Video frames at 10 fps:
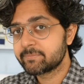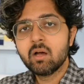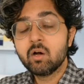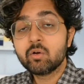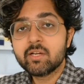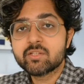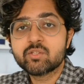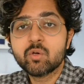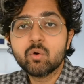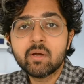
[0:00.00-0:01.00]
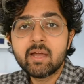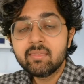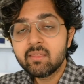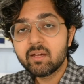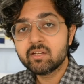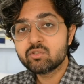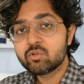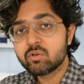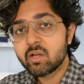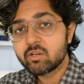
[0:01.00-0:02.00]
Okay, so in the
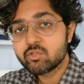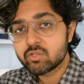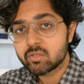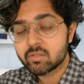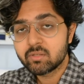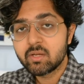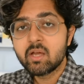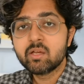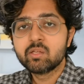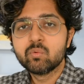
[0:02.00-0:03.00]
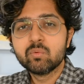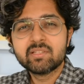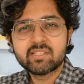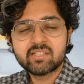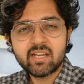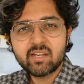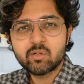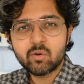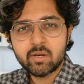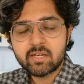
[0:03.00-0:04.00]
introduction, you will state
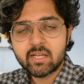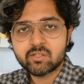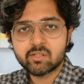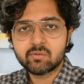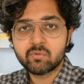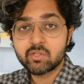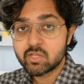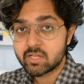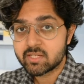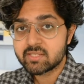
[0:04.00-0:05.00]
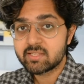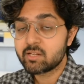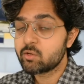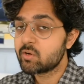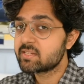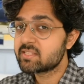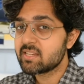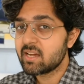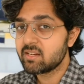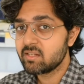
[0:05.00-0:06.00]
your intention, which is that you're
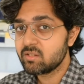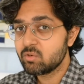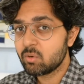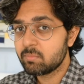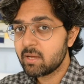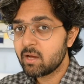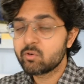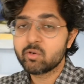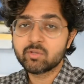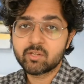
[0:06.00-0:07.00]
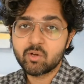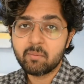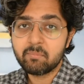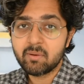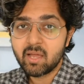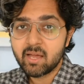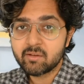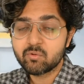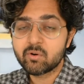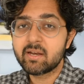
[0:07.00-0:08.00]
excited to apply, or that you're applying
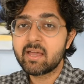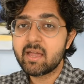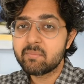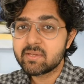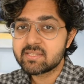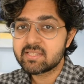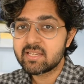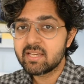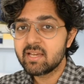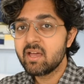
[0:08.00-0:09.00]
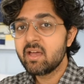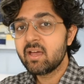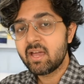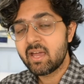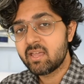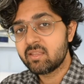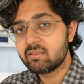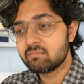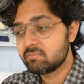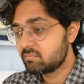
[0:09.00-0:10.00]
for an MSc
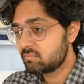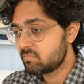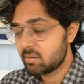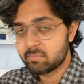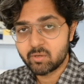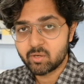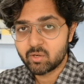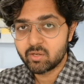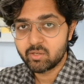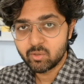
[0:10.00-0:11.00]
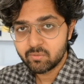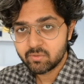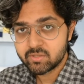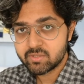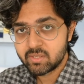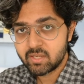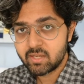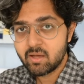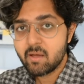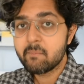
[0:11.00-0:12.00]
in a particular
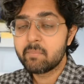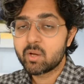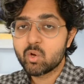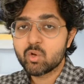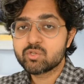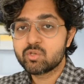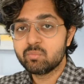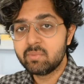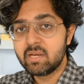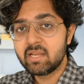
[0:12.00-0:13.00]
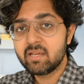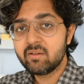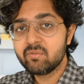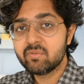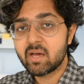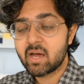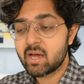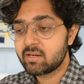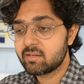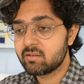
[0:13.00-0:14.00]
university because you believe
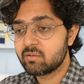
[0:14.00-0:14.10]
that